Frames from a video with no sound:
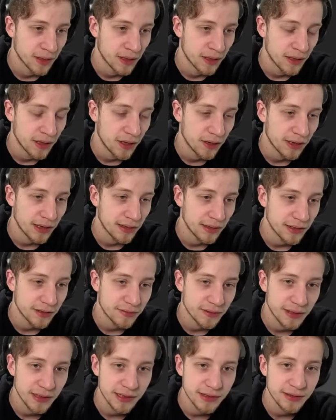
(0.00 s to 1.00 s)
Okay,
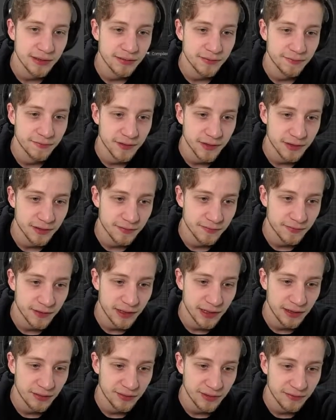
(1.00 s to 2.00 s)
let's first
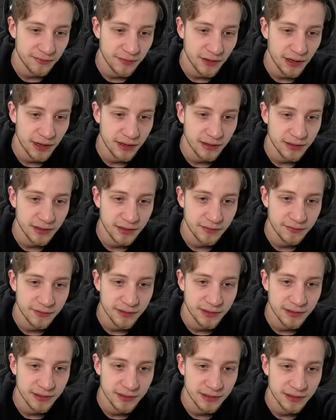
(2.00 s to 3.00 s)
figure out if we are
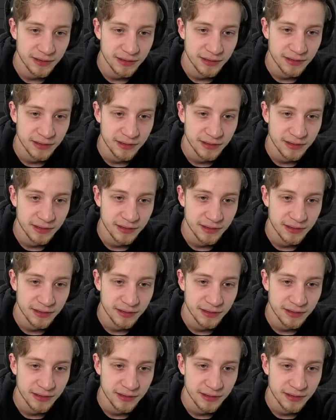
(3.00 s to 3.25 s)
even